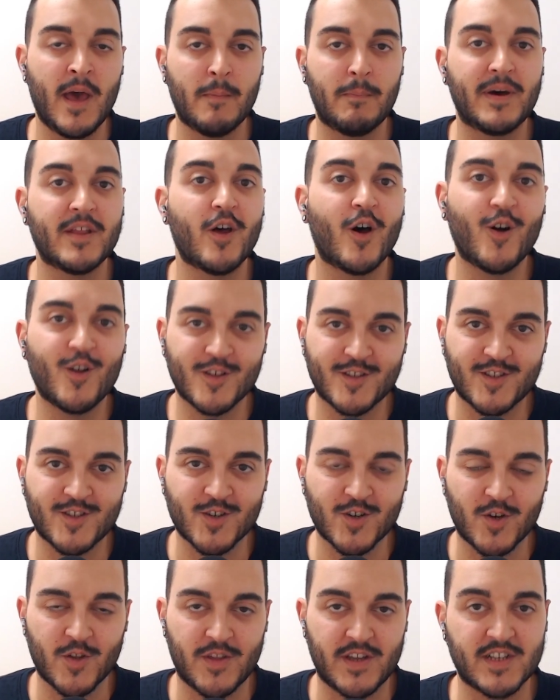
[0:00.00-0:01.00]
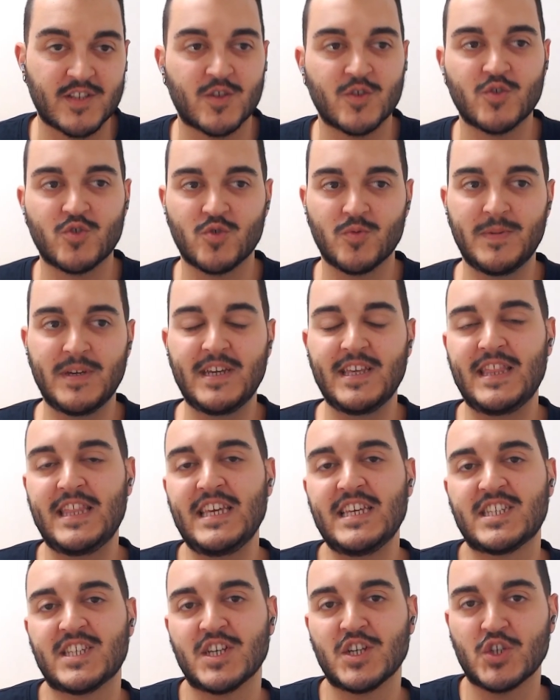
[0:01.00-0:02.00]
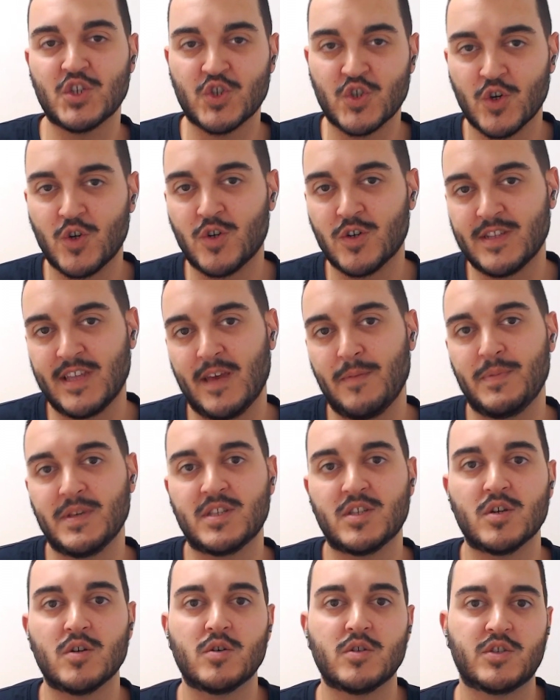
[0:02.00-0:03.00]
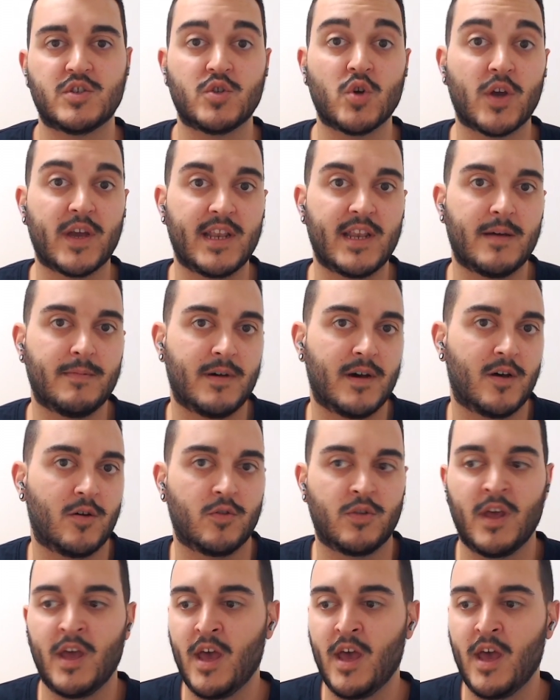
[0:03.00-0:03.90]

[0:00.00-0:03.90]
But also there's going to be these short episodes talking about